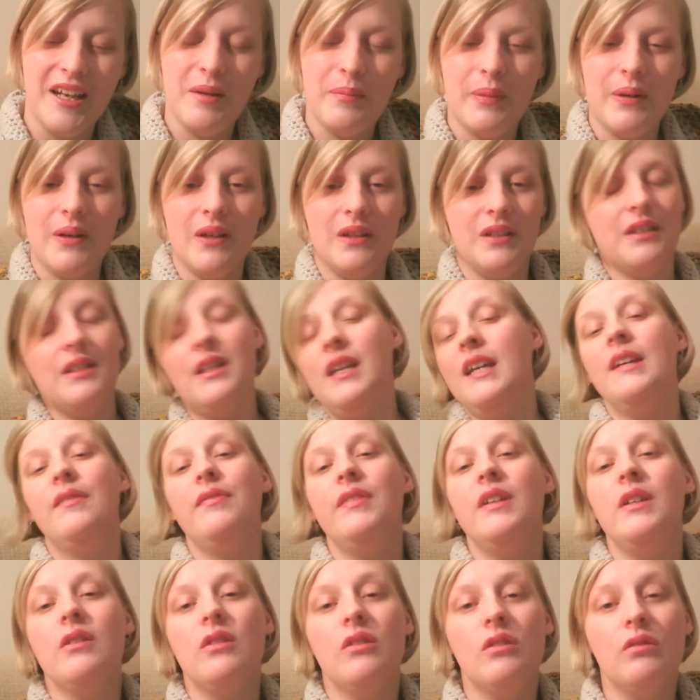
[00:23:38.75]
But if
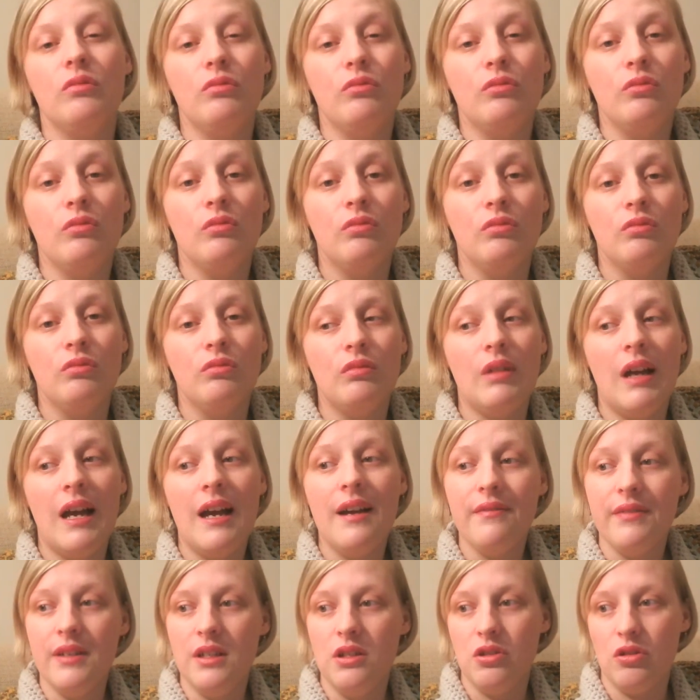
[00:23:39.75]
you
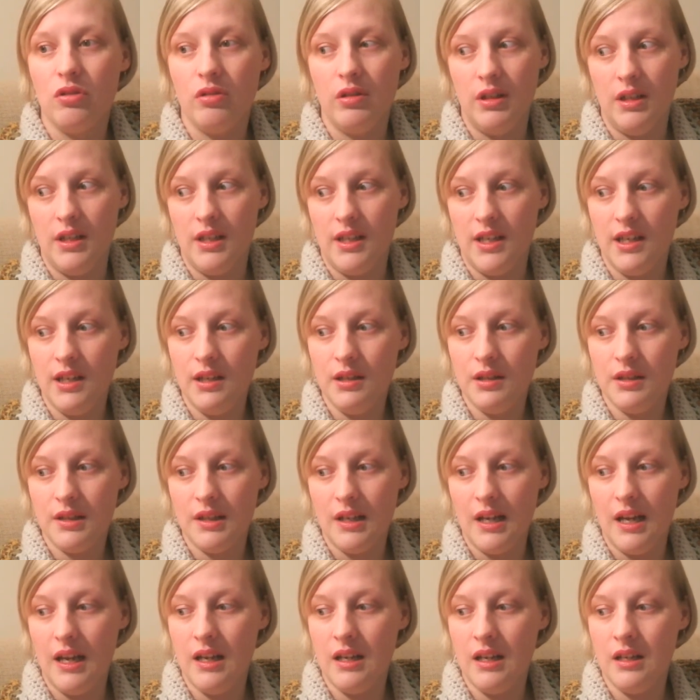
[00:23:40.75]
have enjoyed this
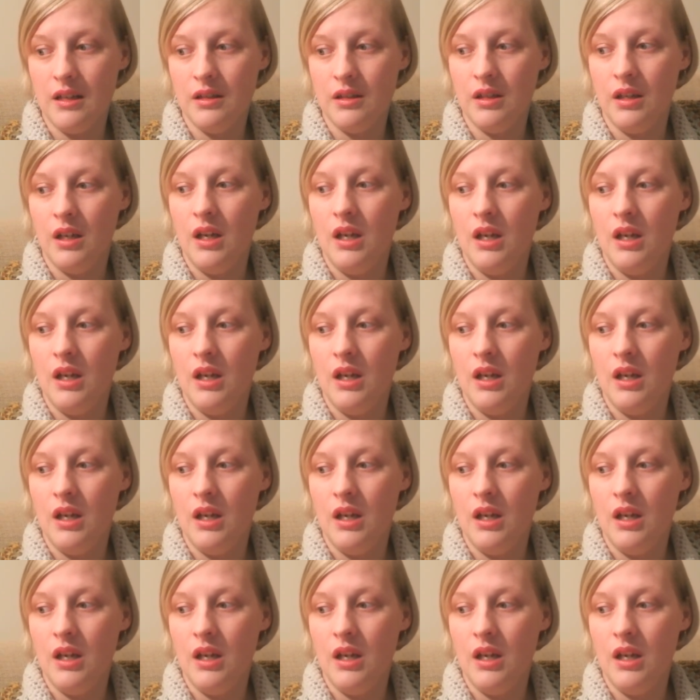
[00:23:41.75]
and